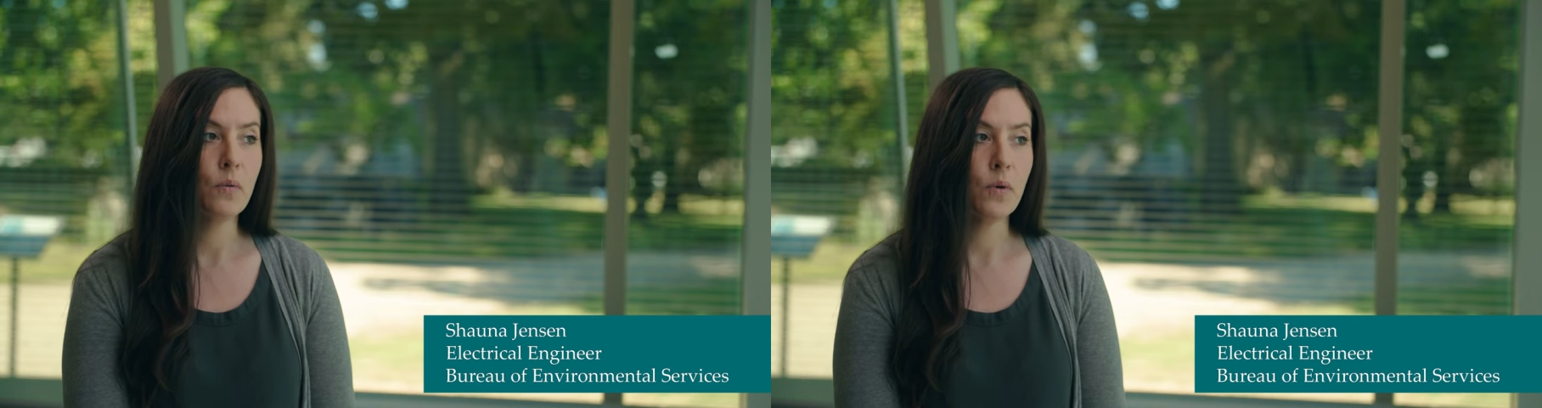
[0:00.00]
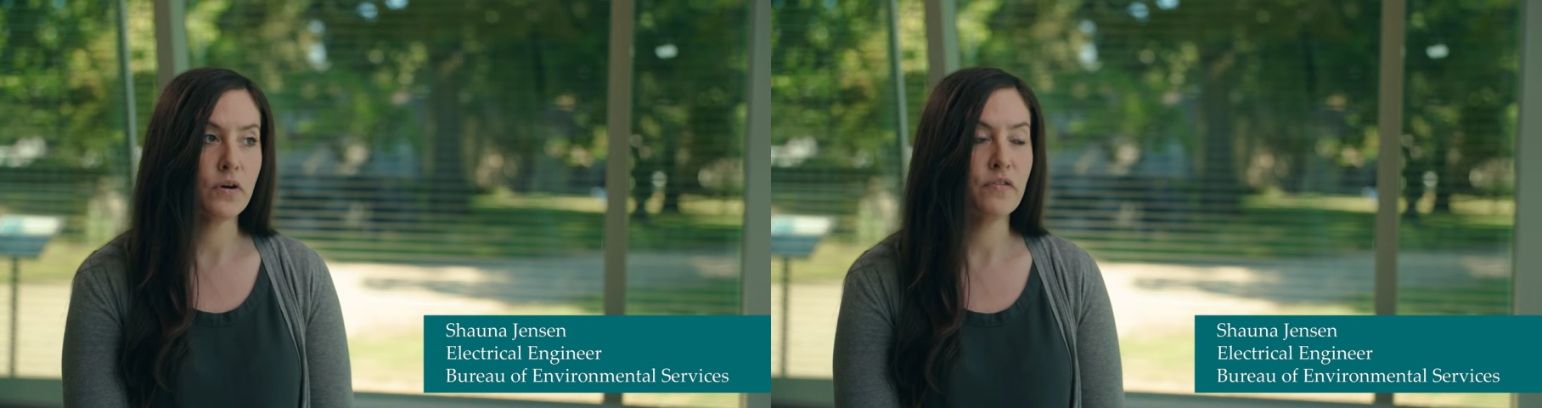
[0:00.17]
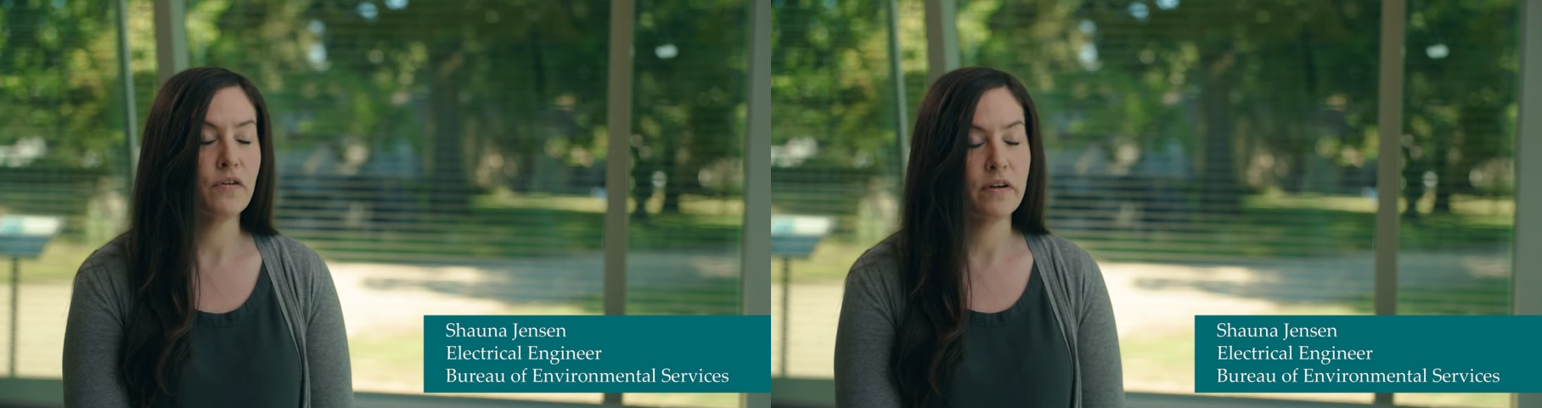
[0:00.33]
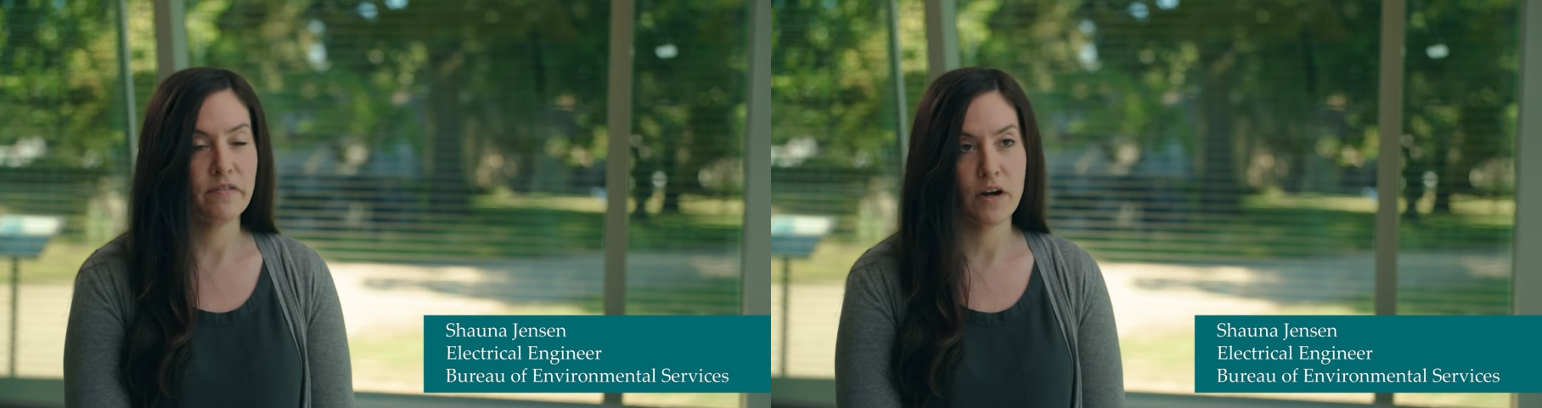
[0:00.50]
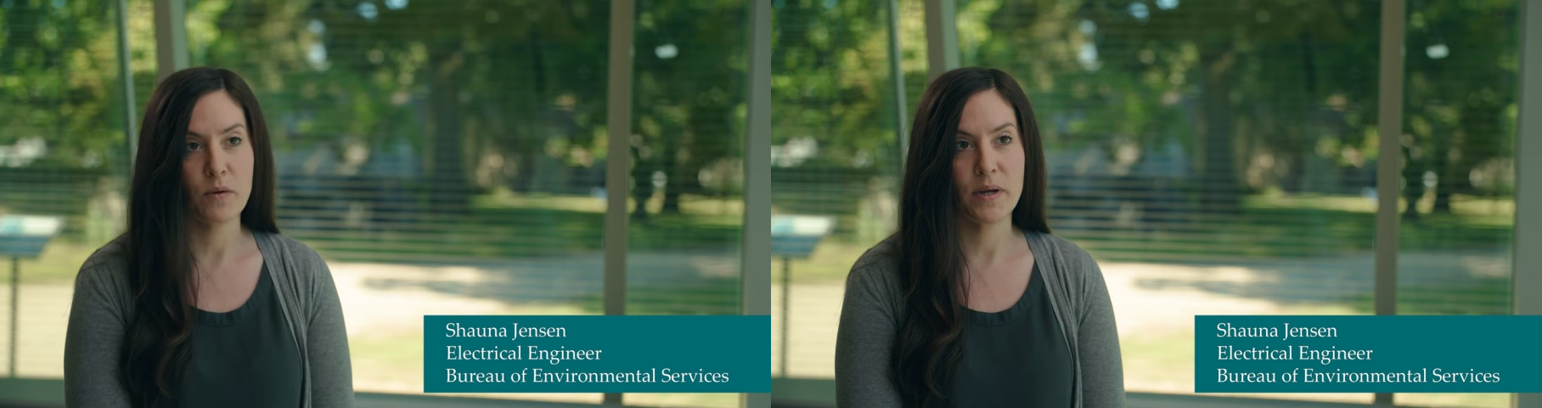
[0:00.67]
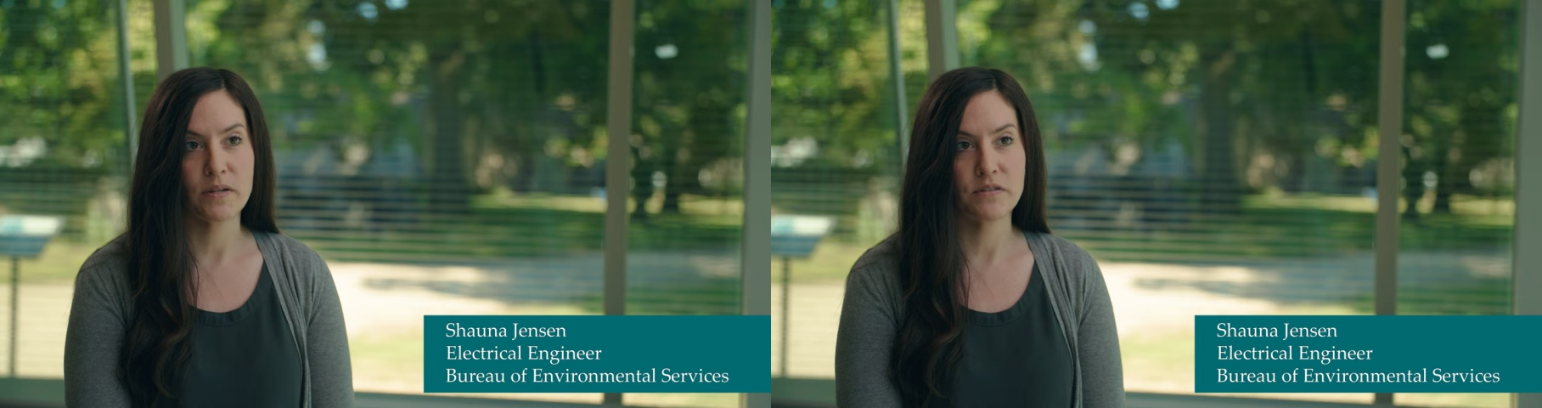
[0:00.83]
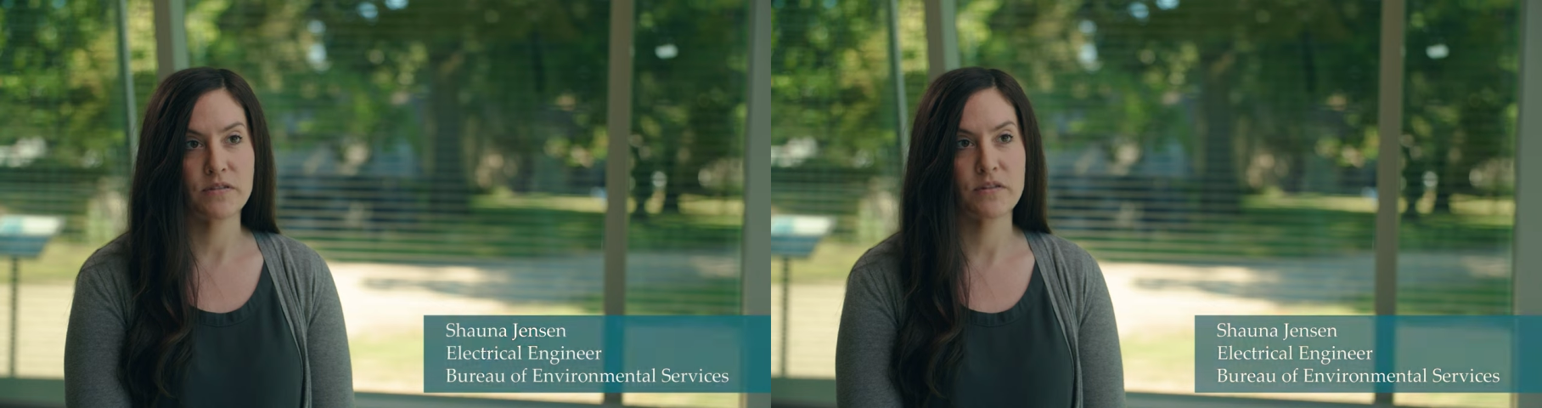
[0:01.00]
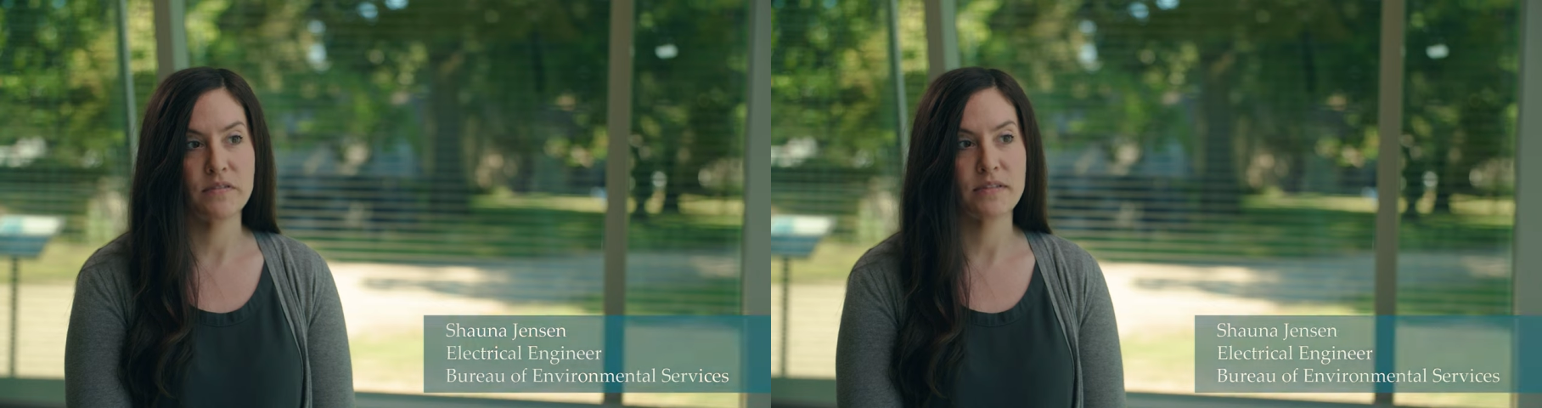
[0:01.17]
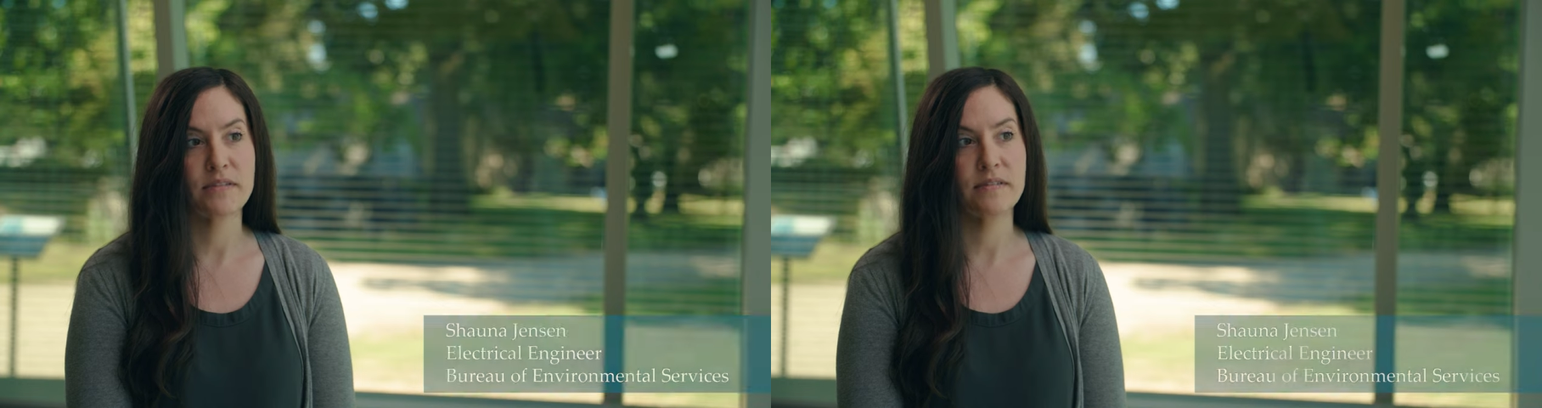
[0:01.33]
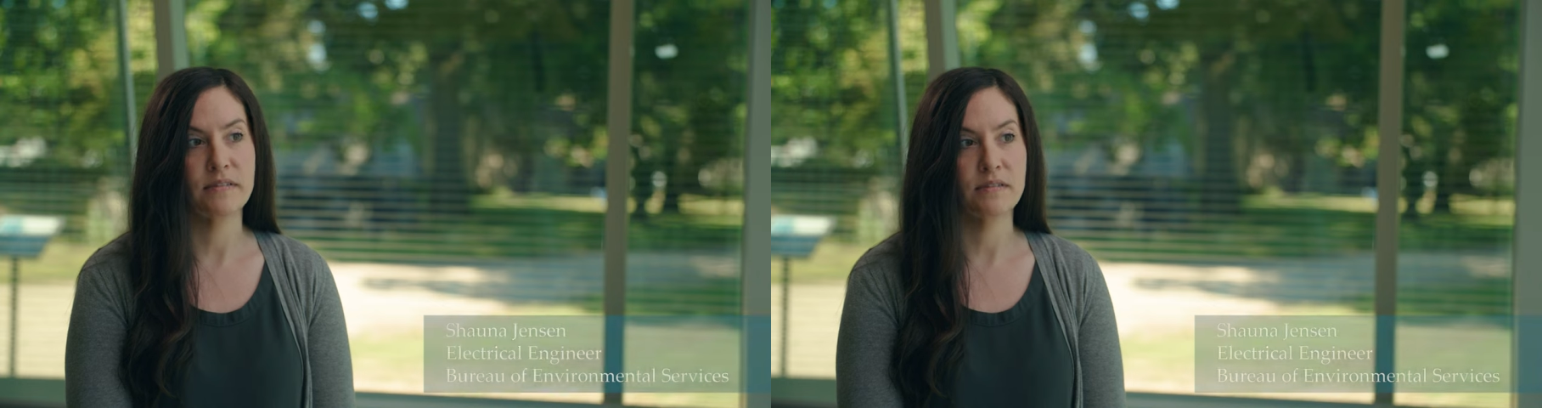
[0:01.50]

worked for environmental services